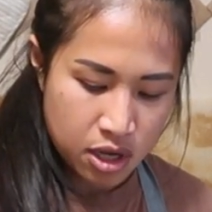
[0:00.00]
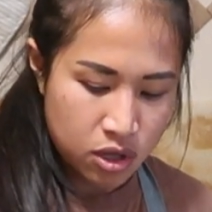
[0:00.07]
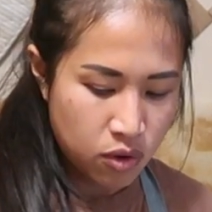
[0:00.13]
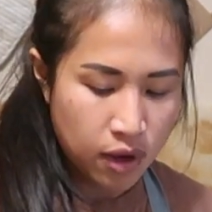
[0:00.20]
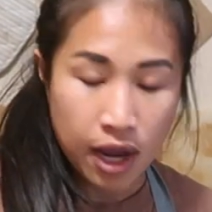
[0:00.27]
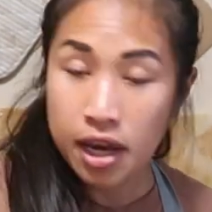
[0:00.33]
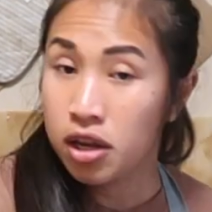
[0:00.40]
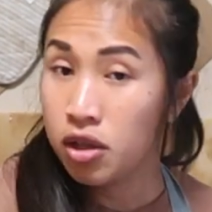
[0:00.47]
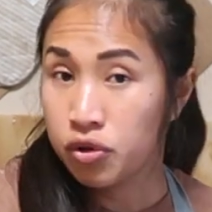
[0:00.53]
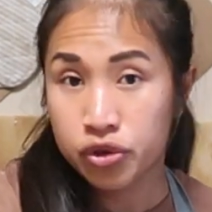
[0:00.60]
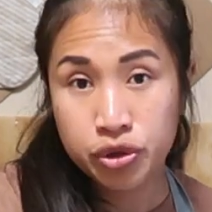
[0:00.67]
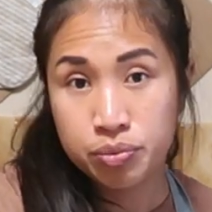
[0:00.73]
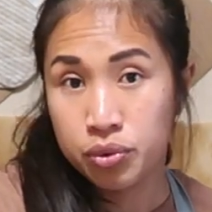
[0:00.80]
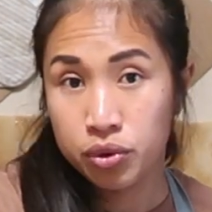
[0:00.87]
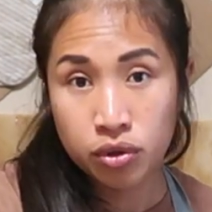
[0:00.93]
You can use
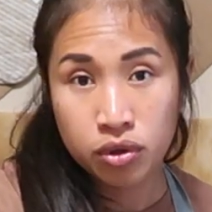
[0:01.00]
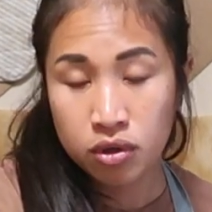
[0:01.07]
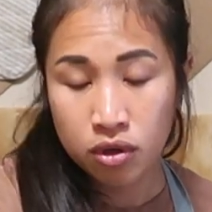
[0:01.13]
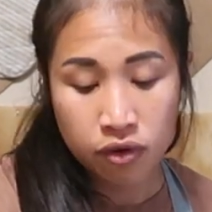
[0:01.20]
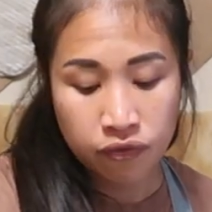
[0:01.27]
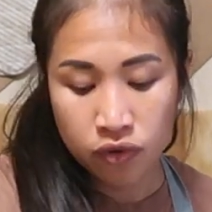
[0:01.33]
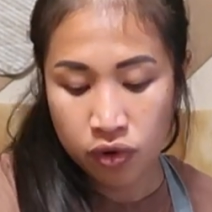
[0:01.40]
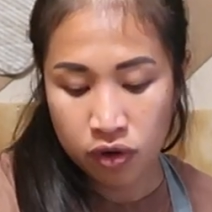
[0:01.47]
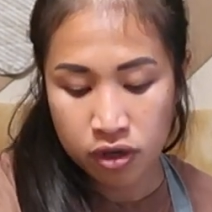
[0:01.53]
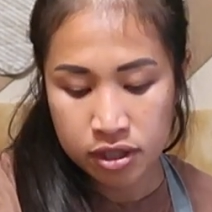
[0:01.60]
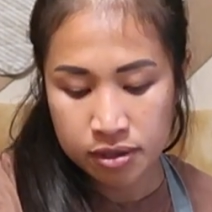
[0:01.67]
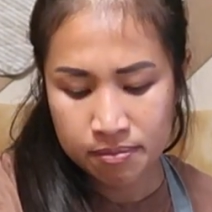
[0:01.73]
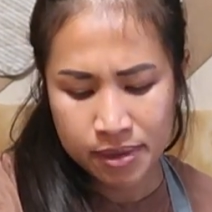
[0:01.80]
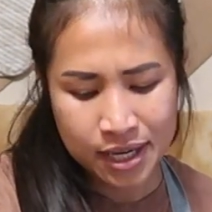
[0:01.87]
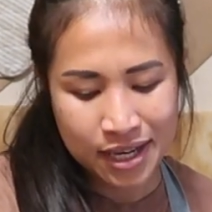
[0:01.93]
spoon, of
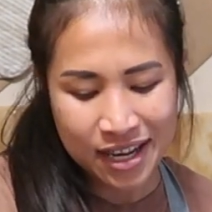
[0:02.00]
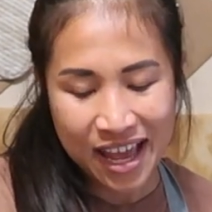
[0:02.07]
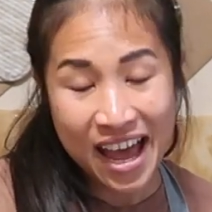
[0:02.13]
course, but